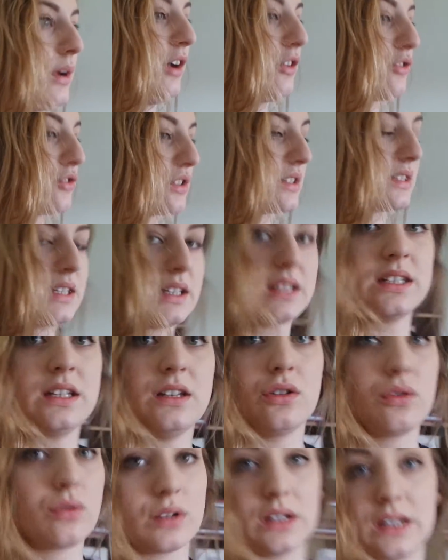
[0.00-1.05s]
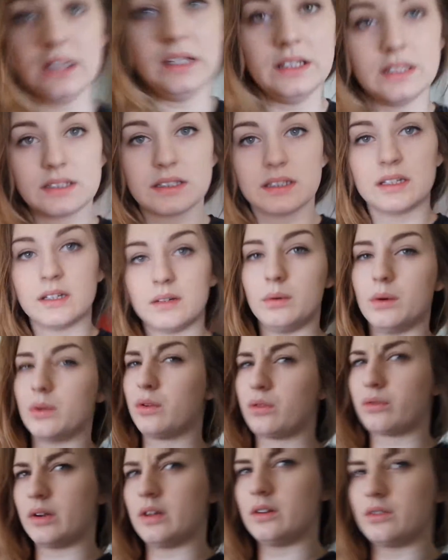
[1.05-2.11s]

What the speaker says: 360 degrees, well, not